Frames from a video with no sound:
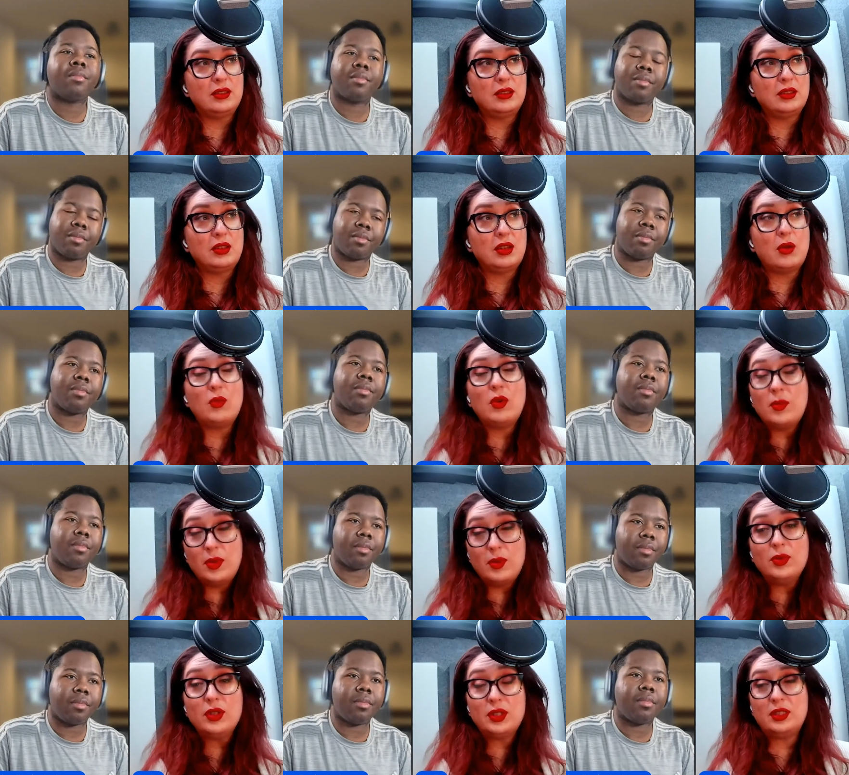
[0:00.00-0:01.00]
Speaker 1: I want my
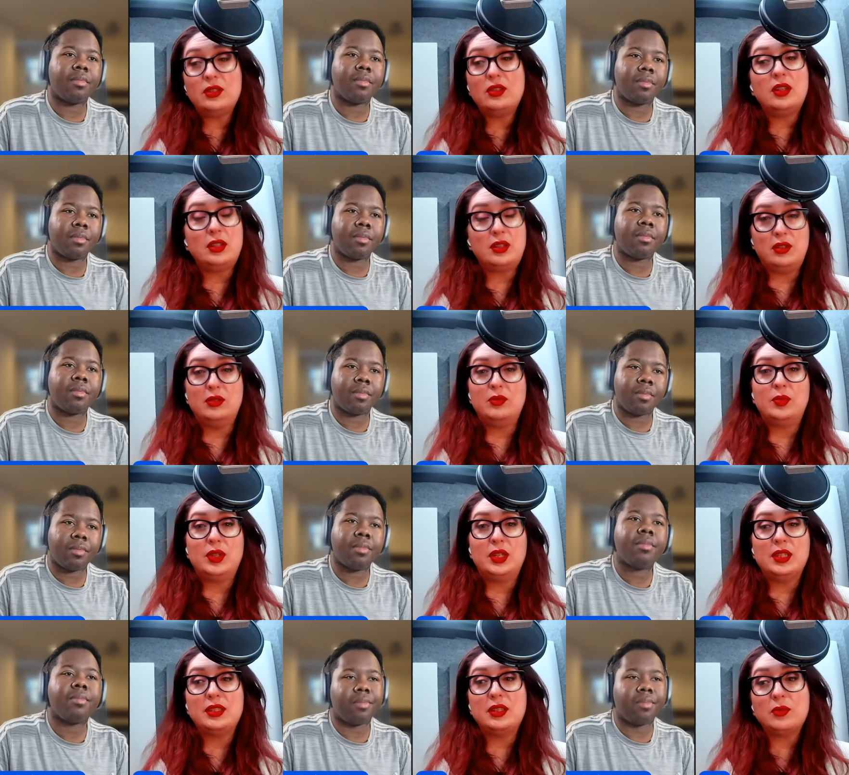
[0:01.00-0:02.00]
books in audio
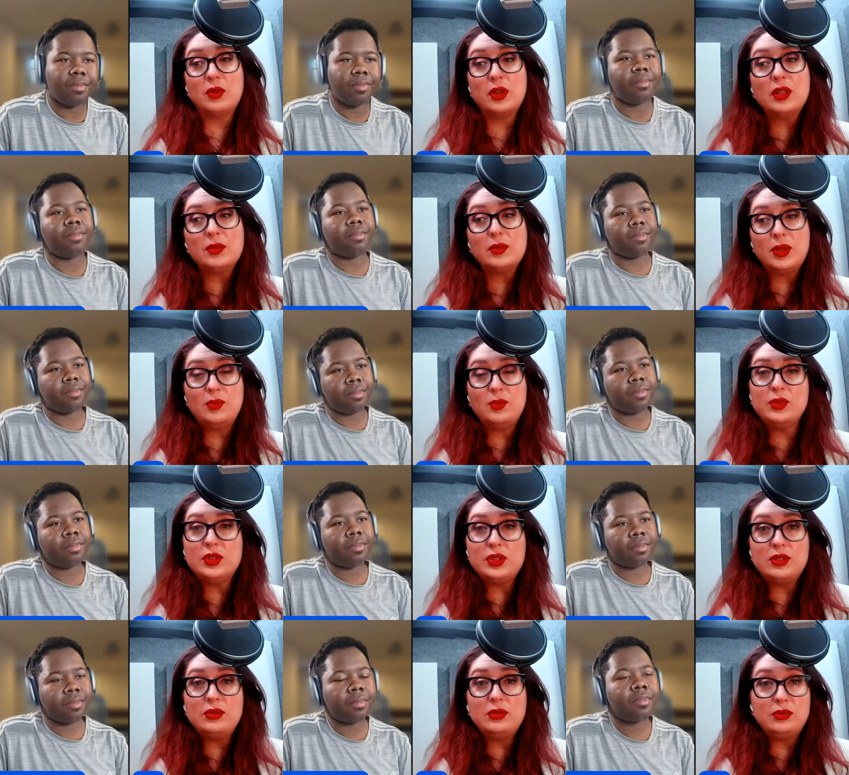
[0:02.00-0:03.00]
because I want mm. people
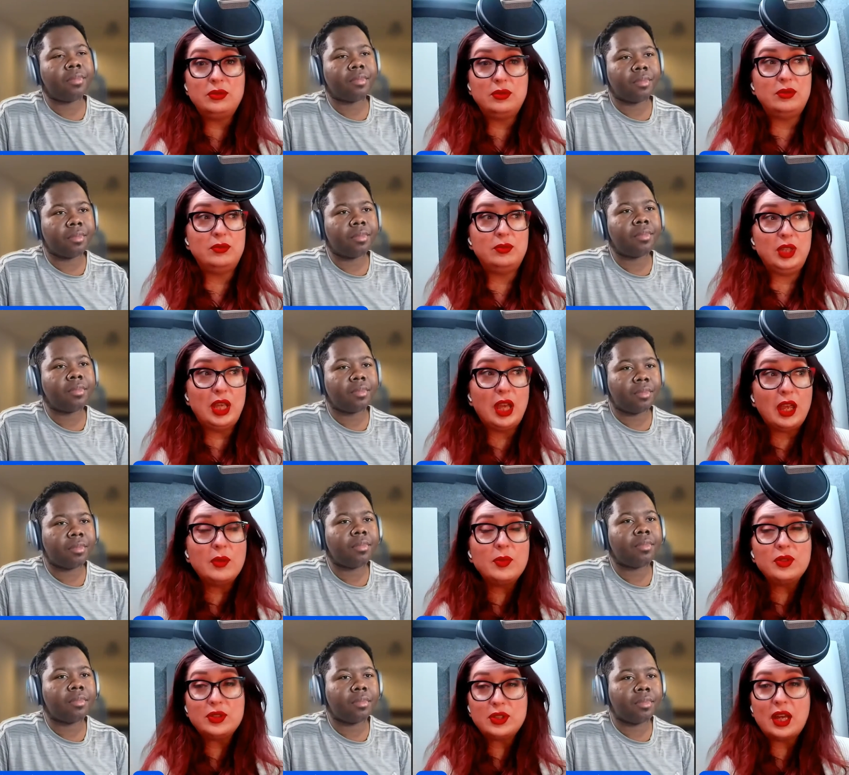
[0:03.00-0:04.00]
to be
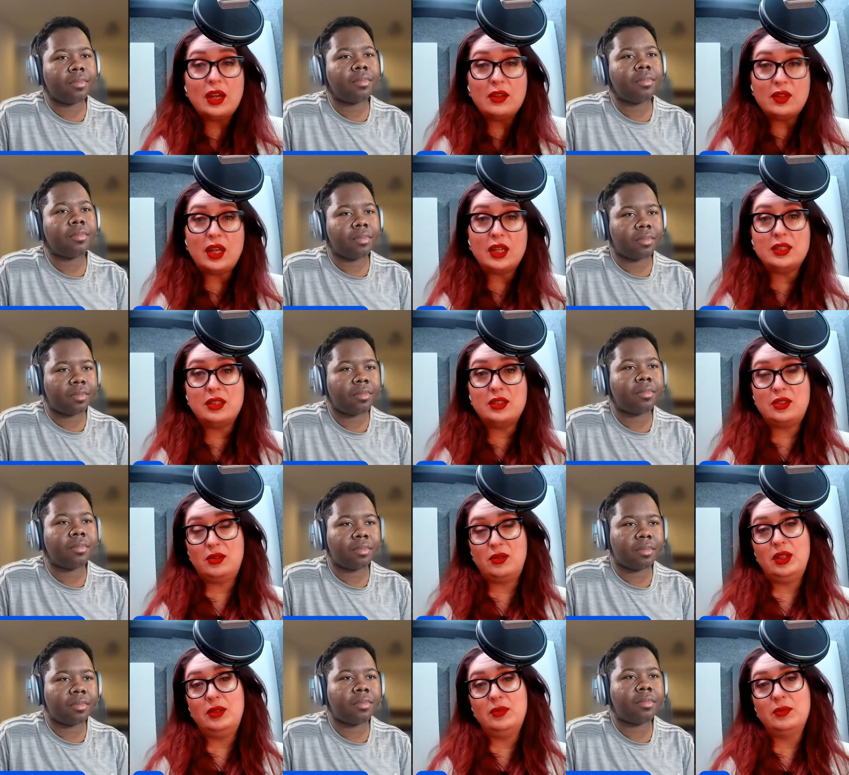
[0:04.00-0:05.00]
able to have access to
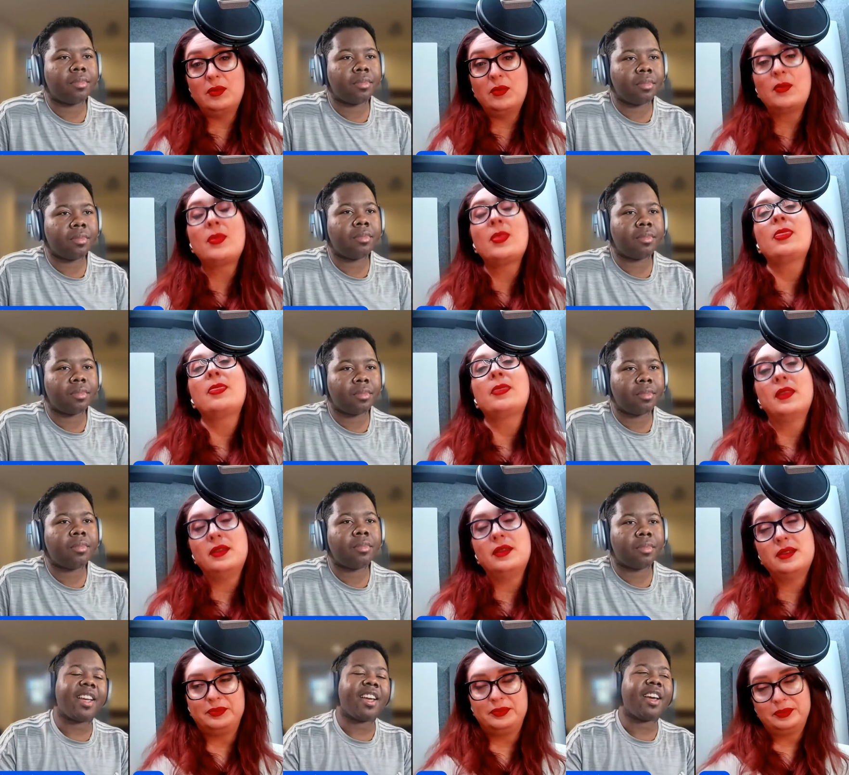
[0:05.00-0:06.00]
it.
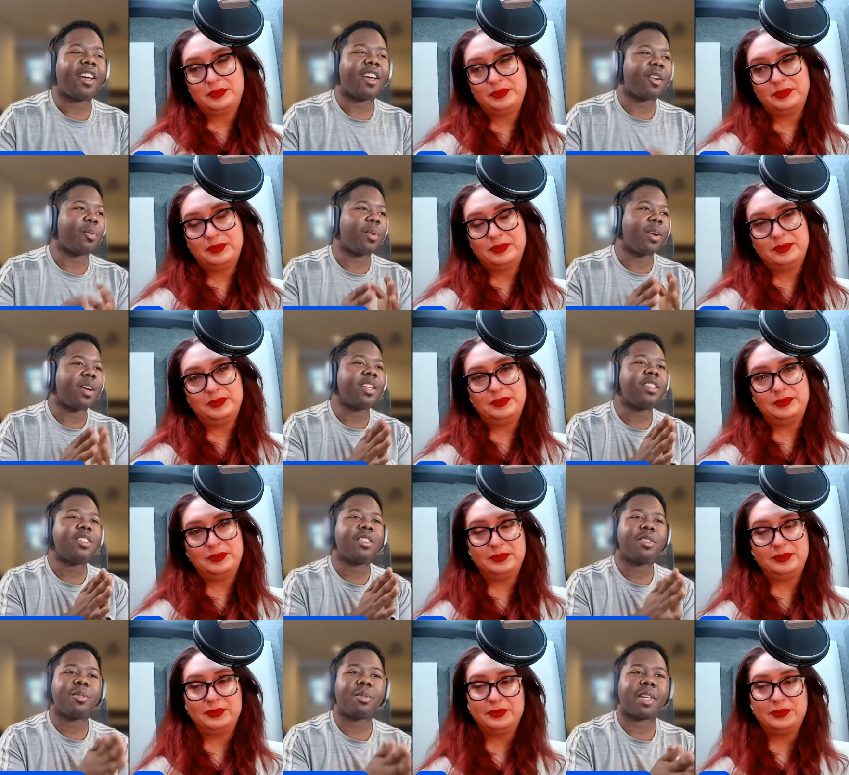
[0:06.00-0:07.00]
So
Speaker 2: yeah, and I
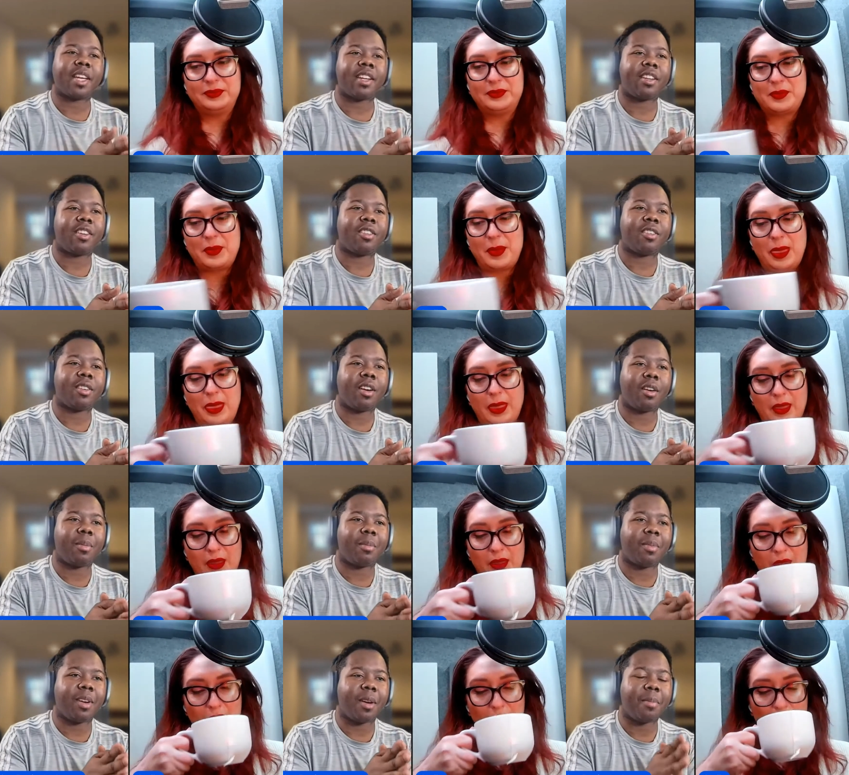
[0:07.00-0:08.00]
wanted to get your
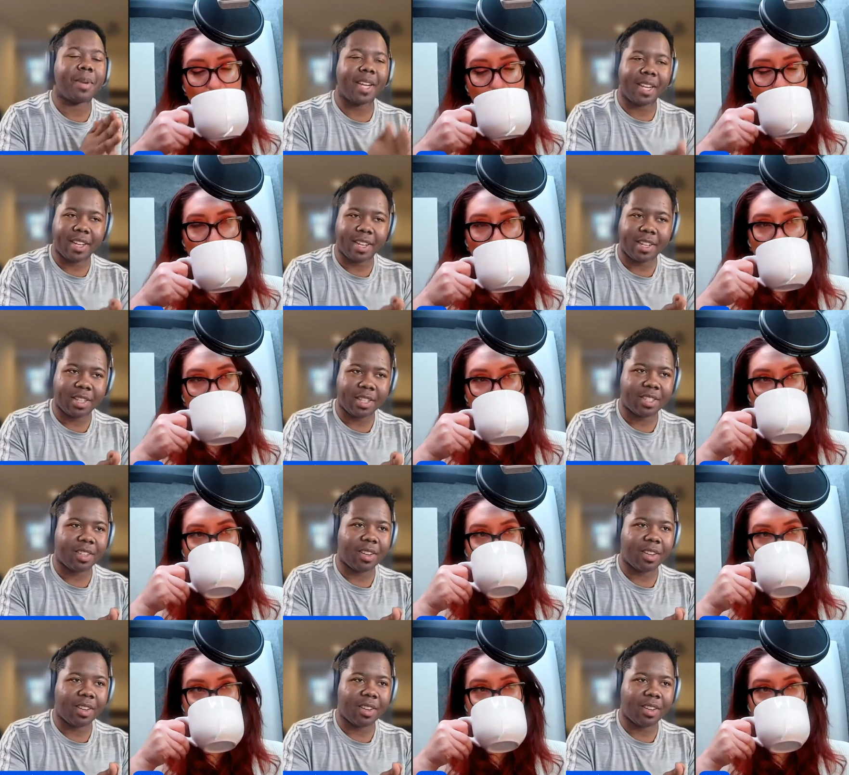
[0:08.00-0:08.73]
um, opinions